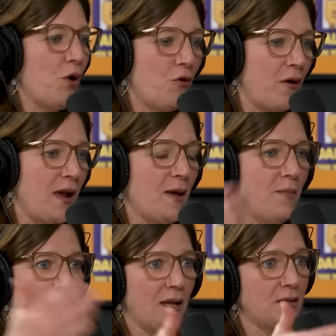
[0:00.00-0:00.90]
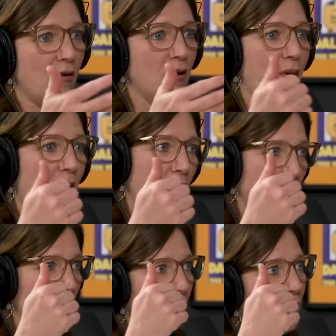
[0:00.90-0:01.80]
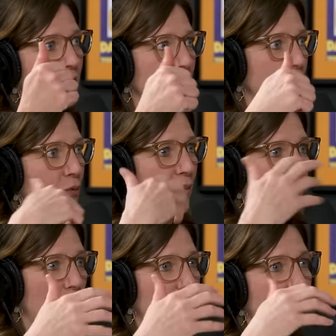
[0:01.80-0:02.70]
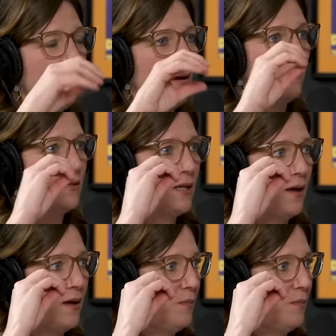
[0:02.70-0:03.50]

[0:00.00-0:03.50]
program, and talk about the World Racing Group and the World of Outlaws,